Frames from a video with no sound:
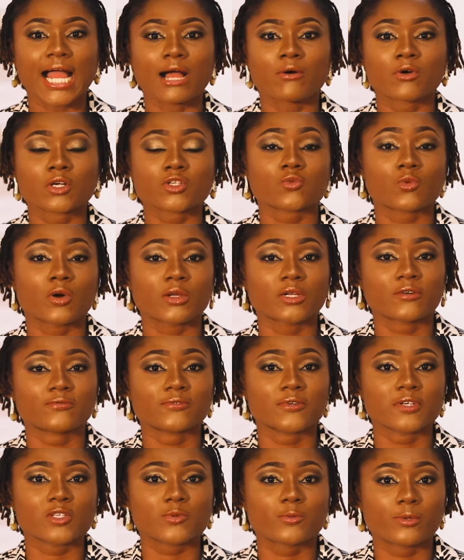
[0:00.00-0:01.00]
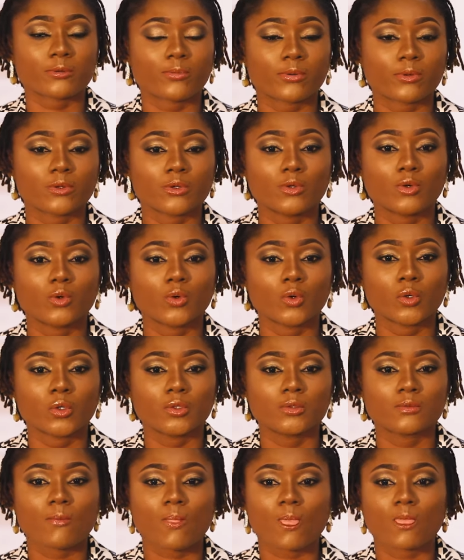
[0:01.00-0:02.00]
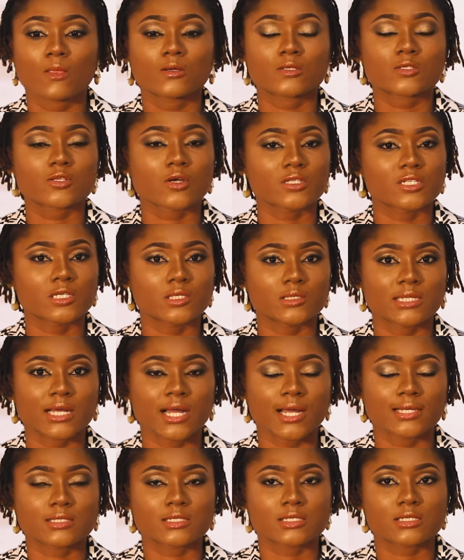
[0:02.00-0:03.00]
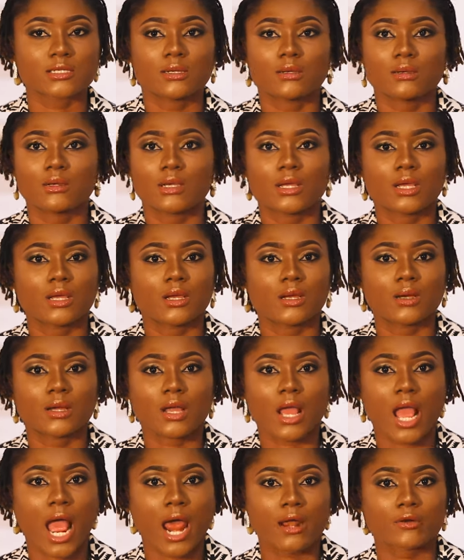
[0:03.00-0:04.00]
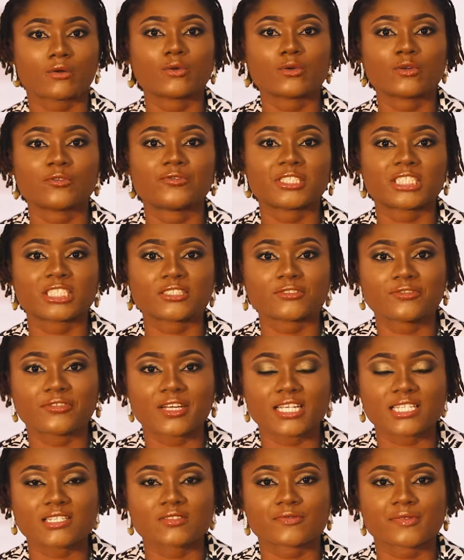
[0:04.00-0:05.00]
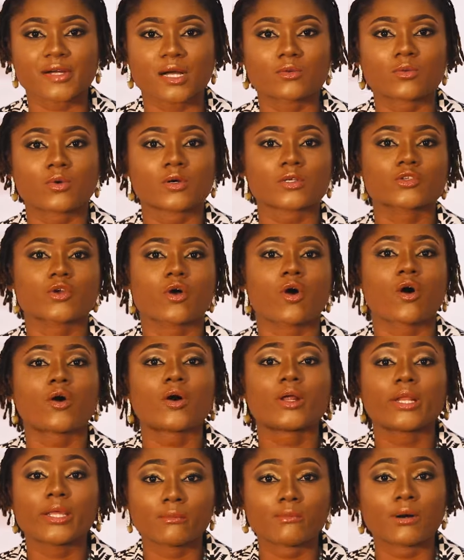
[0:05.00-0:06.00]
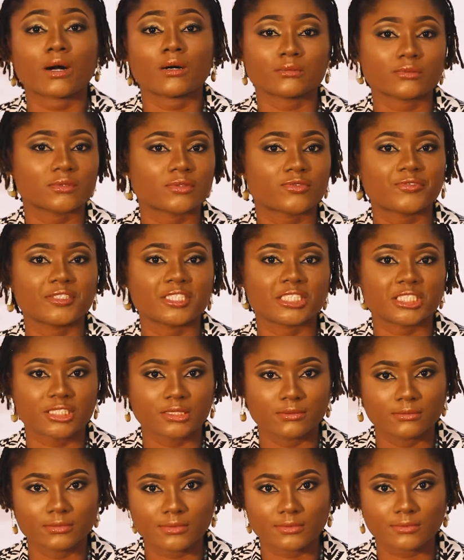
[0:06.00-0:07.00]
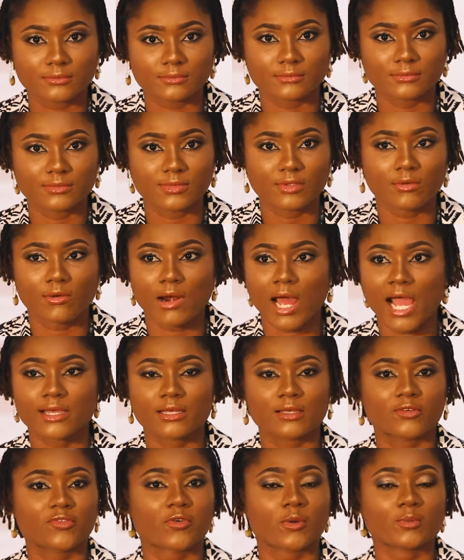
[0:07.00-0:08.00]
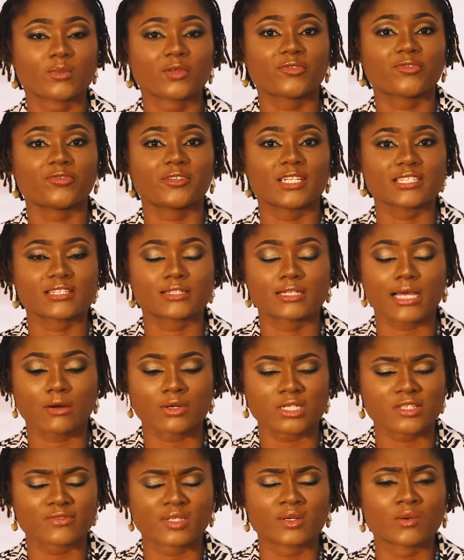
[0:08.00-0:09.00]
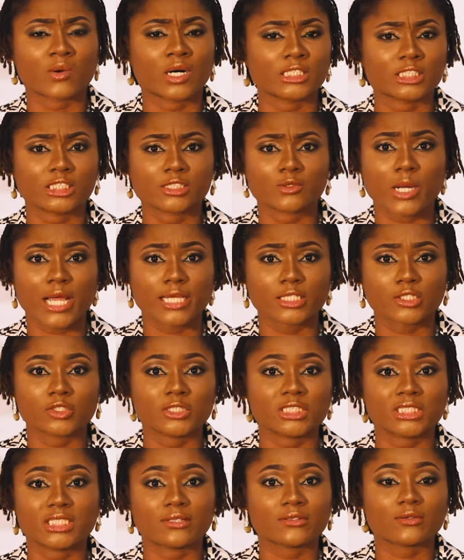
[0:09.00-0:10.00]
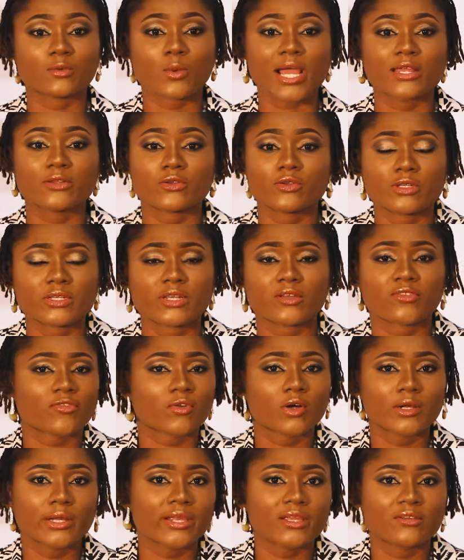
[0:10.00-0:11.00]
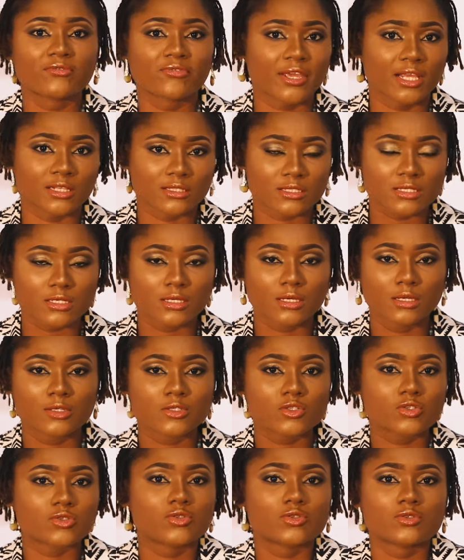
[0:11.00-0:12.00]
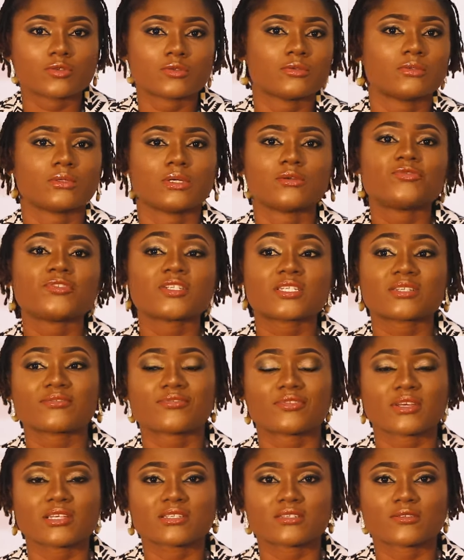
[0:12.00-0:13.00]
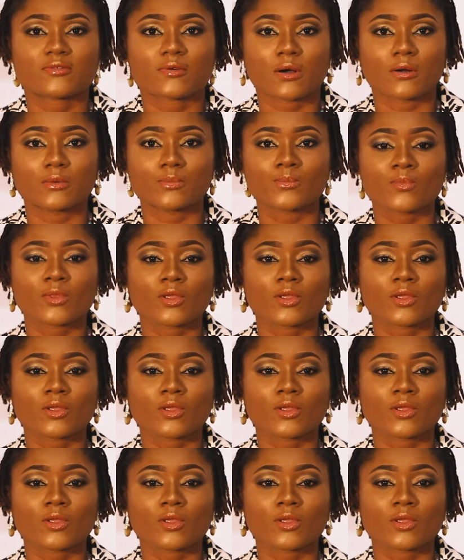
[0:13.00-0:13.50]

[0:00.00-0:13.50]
I was one of those people who thought that Argungu Fishing Festival was all about fishing. Like from the first day, I was even wondering why do you need a 4-day event to do a fishing festival?